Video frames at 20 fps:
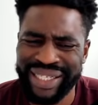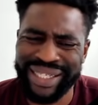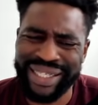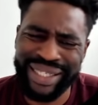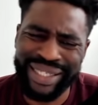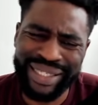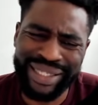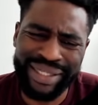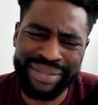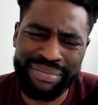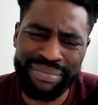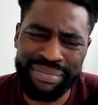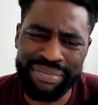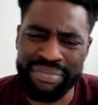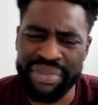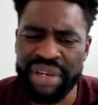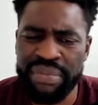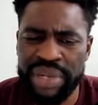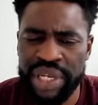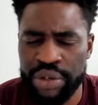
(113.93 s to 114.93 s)
Um,
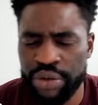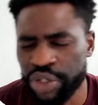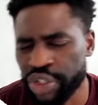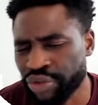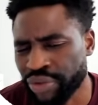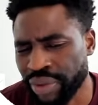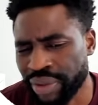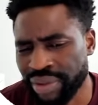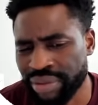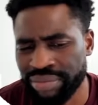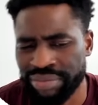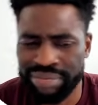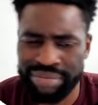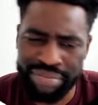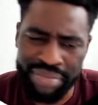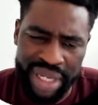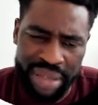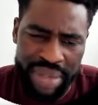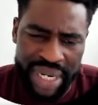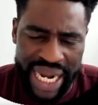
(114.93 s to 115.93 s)
maybe neutral,
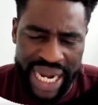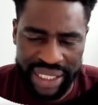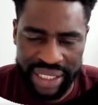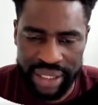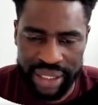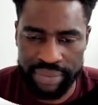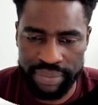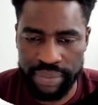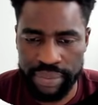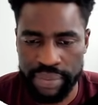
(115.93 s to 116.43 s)
maybe not.